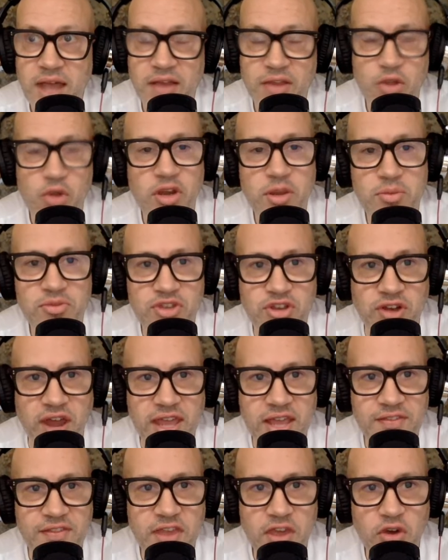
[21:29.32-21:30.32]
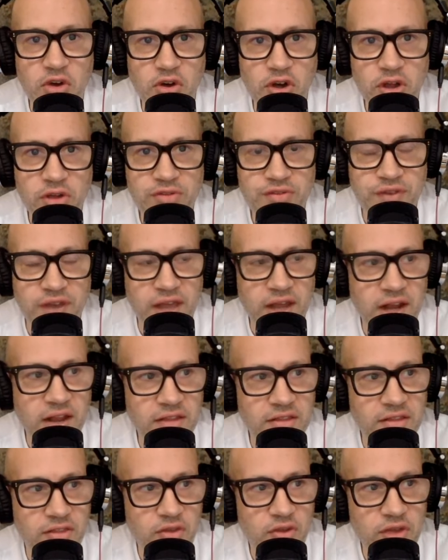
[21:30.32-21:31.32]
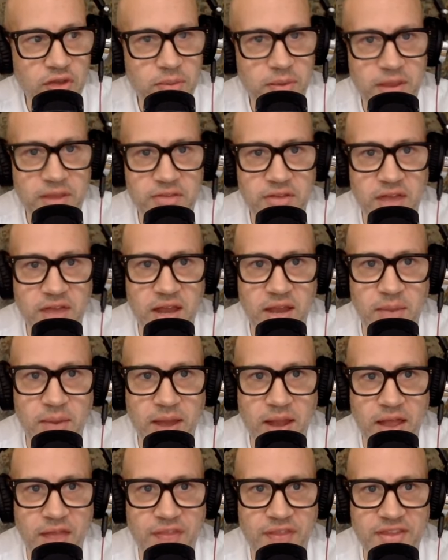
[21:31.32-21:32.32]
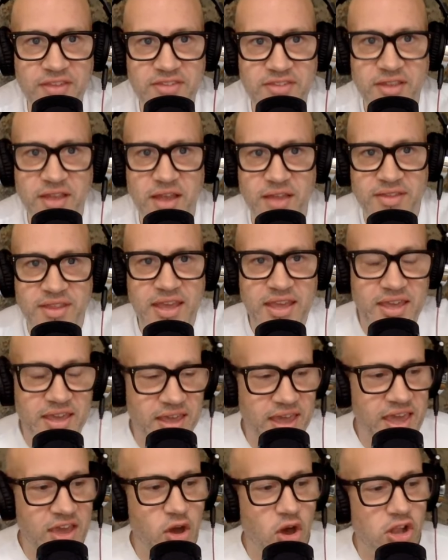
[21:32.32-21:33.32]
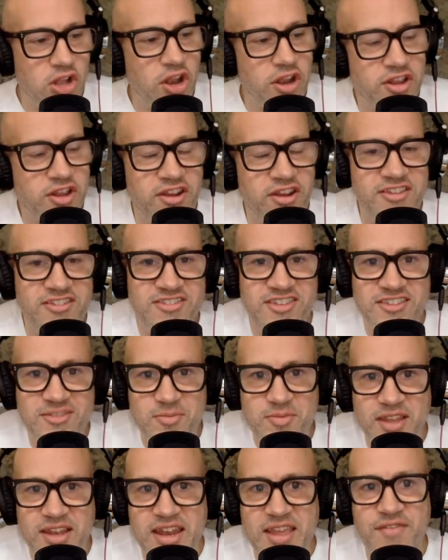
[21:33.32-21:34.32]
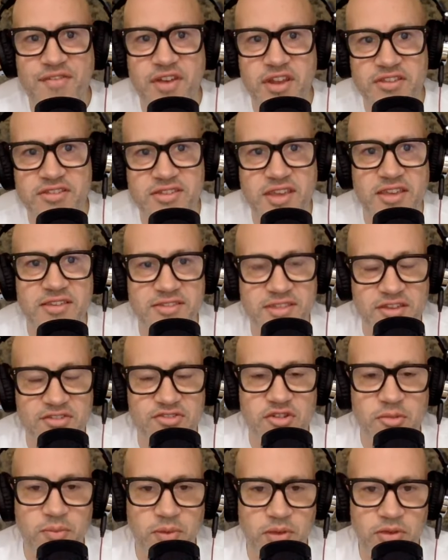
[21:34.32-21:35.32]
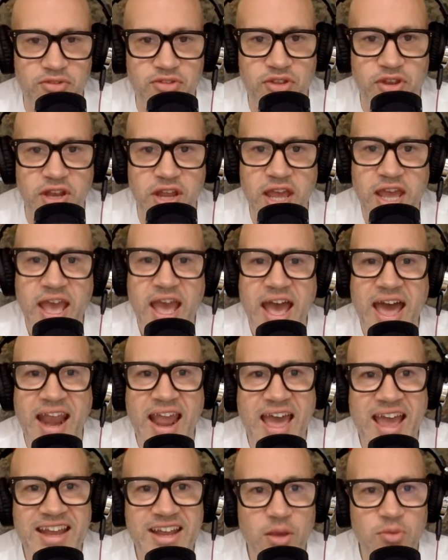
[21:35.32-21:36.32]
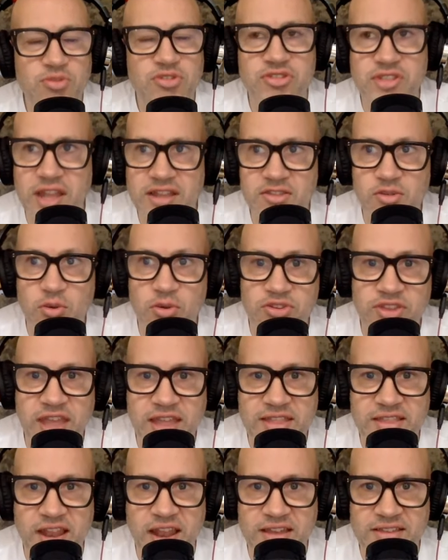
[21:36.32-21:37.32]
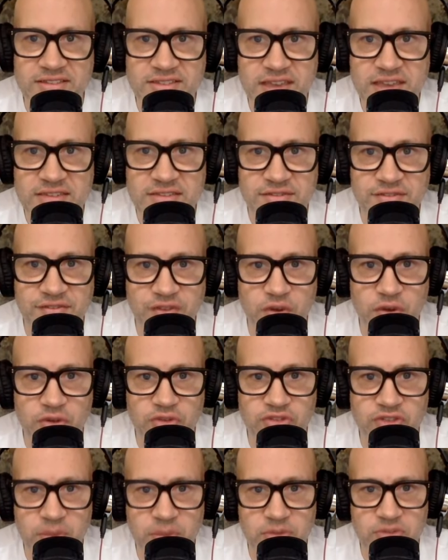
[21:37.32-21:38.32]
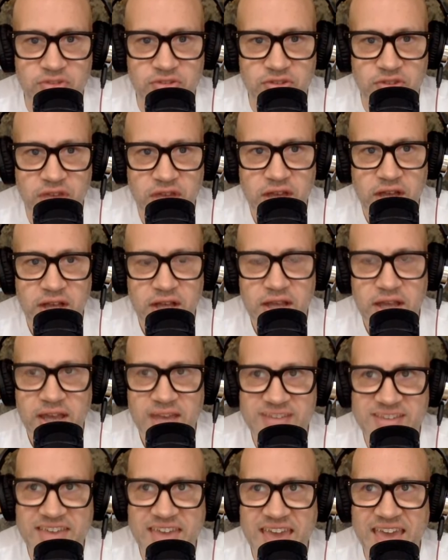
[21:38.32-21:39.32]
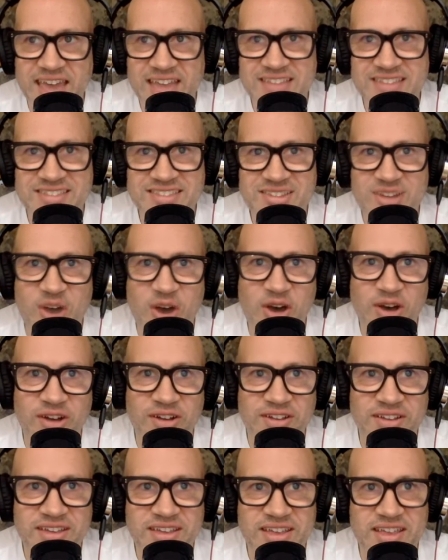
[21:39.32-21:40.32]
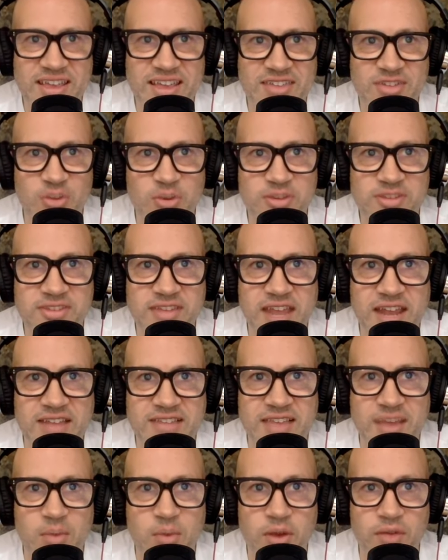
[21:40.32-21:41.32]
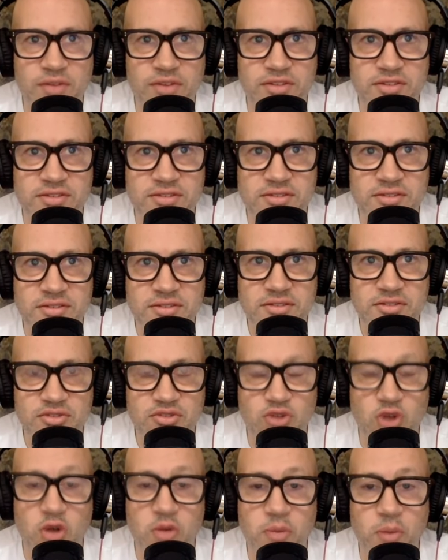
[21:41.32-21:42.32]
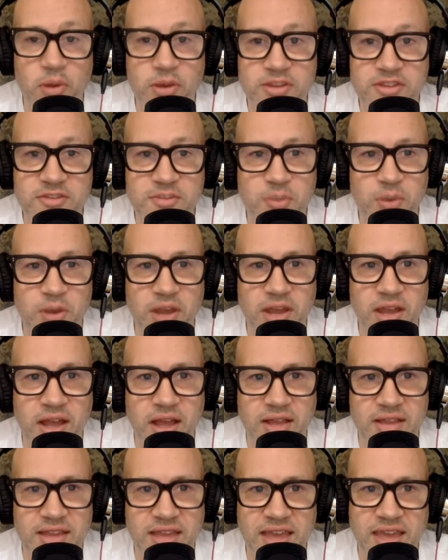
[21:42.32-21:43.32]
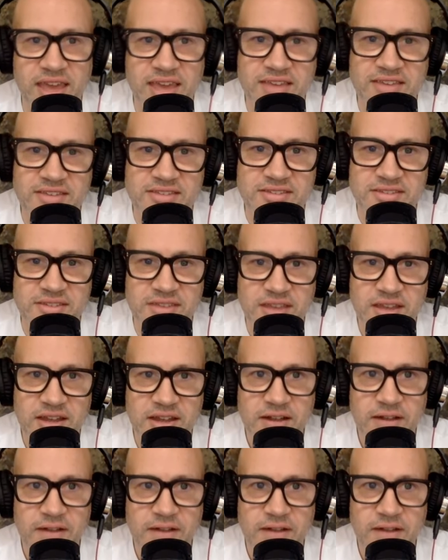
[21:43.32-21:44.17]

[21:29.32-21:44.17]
I thought he was great in the Euros for England. I thought he played really well. I think nope. I think he got a lot of criticism, mm. didn't he, for his, his distribution? And I noticed that towards the end of last mm. season for us, he was his kicking's not. It's always seen as like one of his strong points, but I think he's